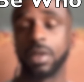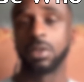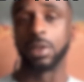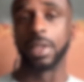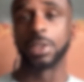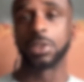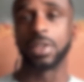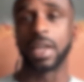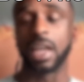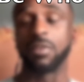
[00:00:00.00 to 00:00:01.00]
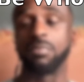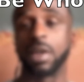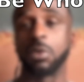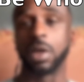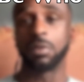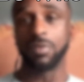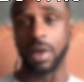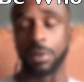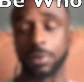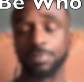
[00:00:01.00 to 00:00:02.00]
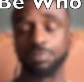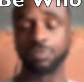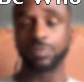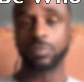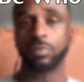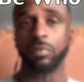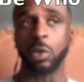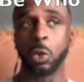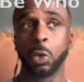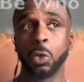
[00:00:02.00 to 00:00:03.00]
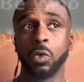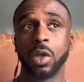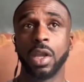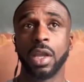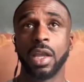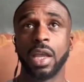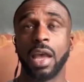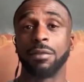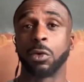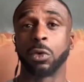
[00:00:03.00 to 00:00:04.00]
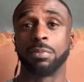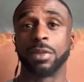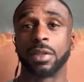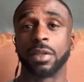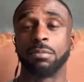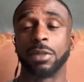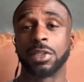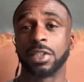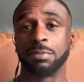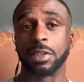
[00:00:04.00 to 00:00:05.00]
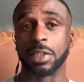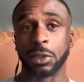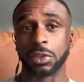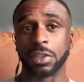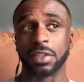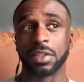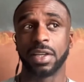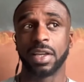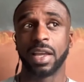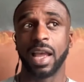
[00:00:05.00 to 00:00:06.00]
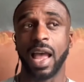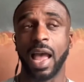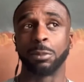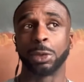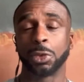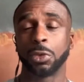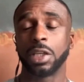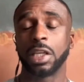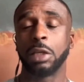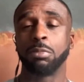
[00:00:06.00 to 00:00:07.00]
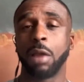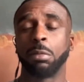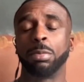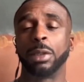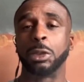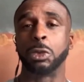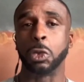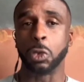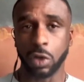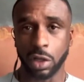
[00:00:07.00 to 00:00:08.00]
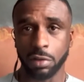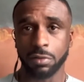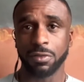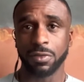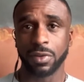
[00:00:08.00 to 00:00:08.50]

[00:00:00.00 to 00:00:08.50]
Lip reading: the lesson that I got from my grandfather, who having grown up in the Mississippi Delta, I'm sure he probably knew of